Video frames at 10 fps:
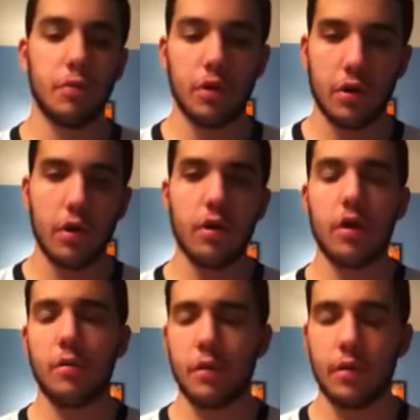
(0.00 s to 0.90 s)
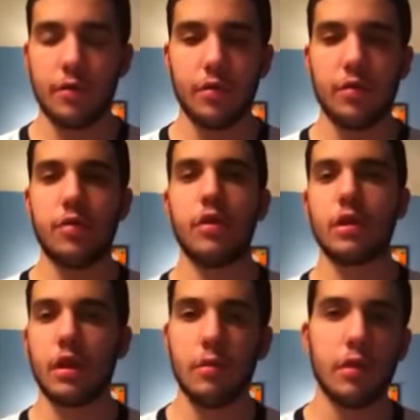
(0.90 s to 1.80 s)
but Punk, obviously
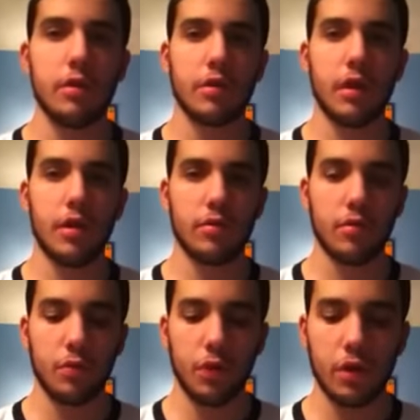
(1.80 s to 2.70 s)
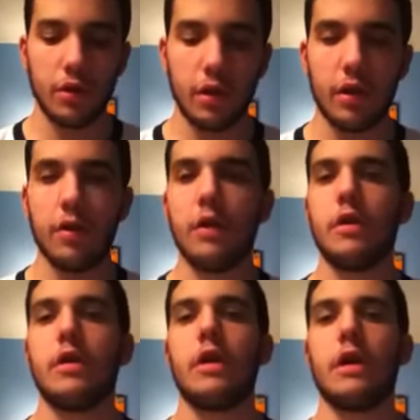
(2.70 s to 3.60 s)
Cena came in and canceled the pin, and then
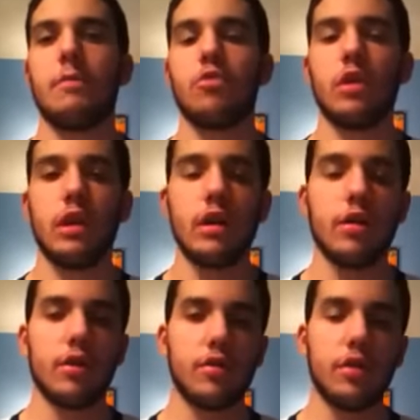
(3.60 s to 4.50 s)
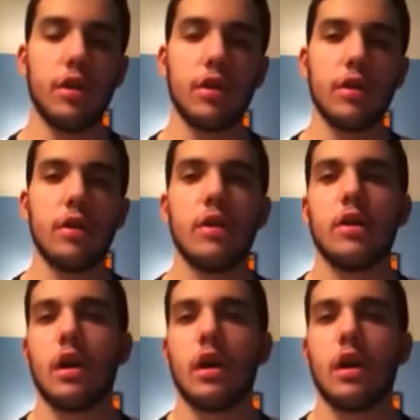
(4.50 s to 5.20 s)
when he hit it on Cena,